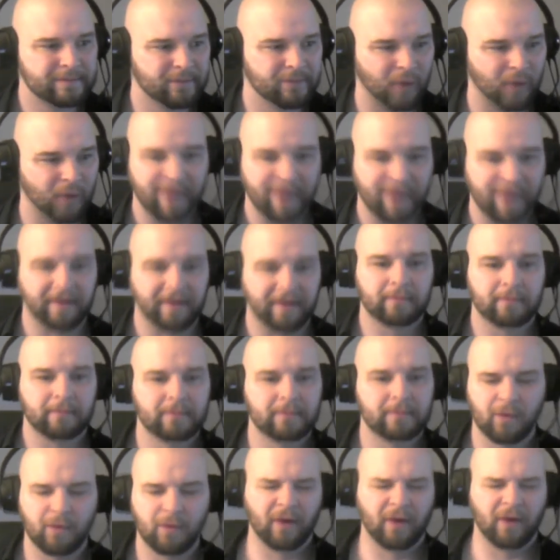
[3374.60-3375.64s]
Raven?
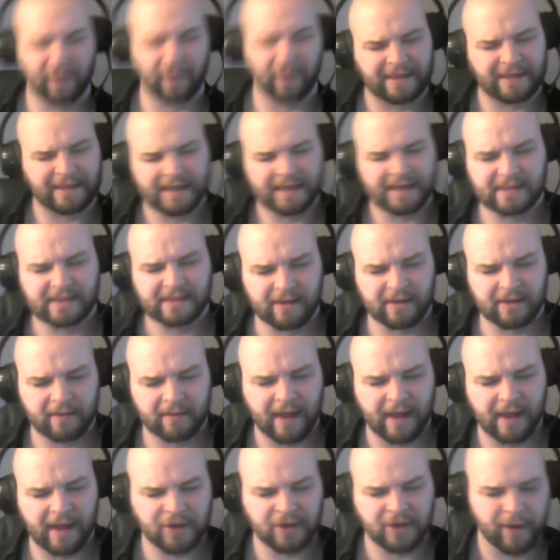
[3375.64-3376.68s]
Well, granted, he's in
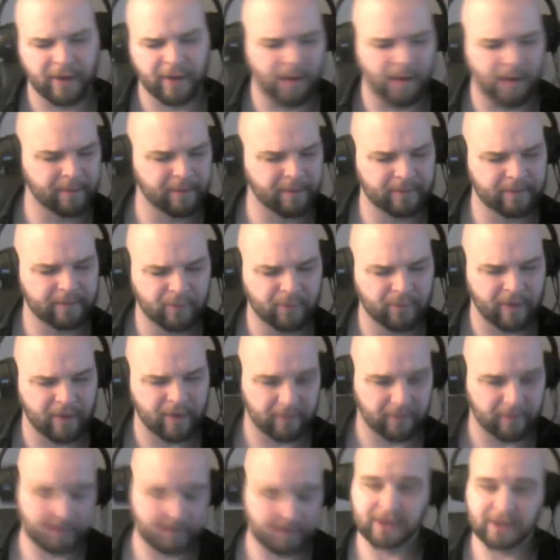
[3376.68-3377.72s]
HO now, but
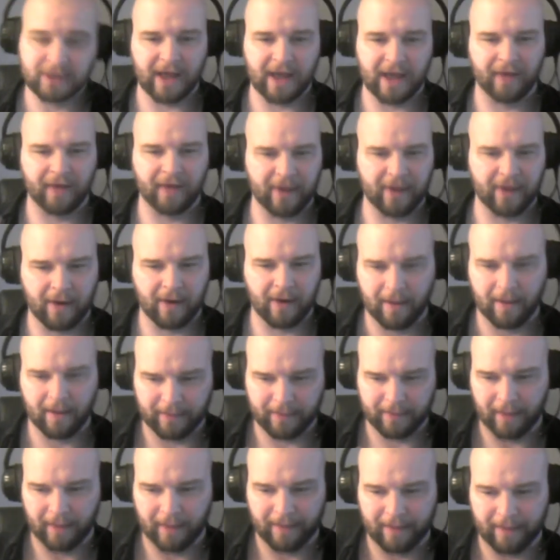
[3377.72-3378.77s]
whatever. Just got there.
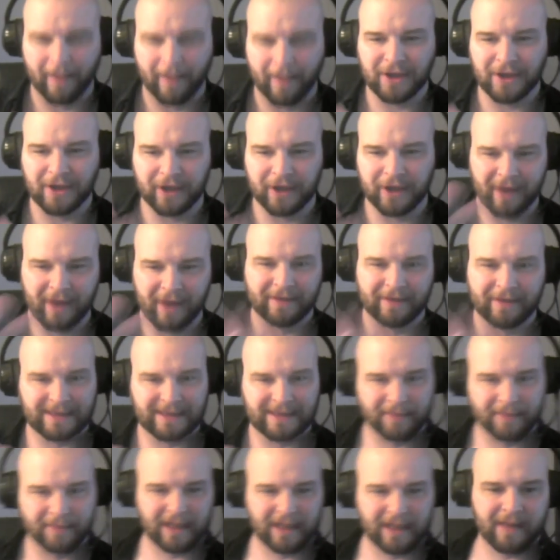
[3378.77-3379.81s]
I'm actually kind of
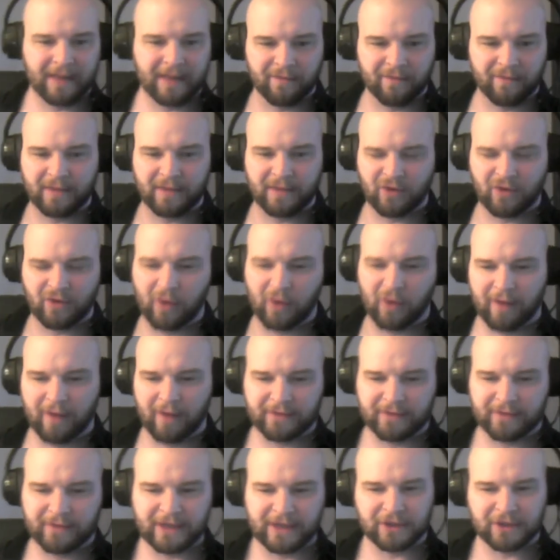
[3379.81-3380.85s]
exempting him from this whole
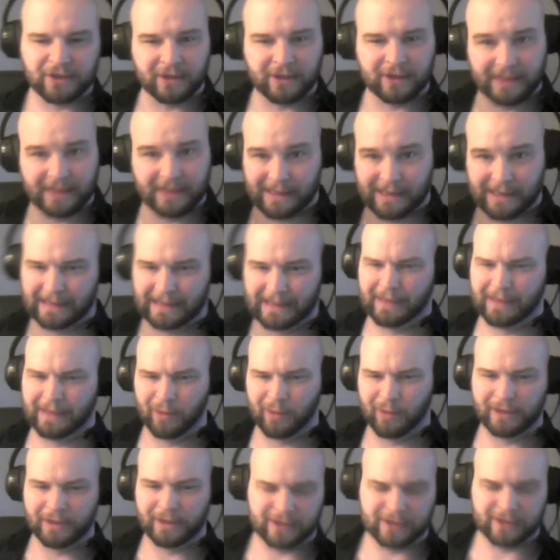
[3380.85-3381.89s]
conversation because he
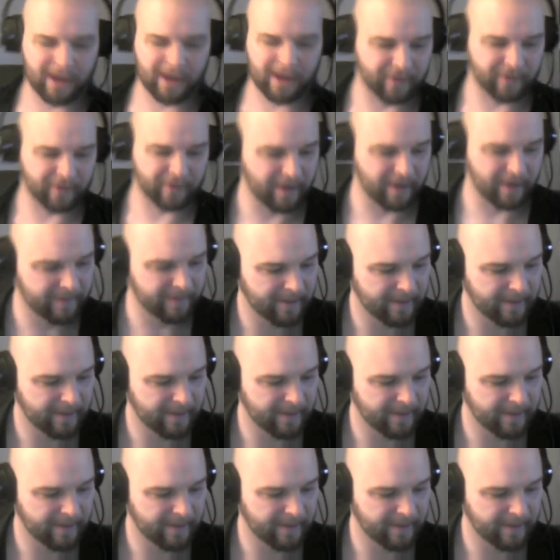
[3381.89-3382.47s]
literally just got there.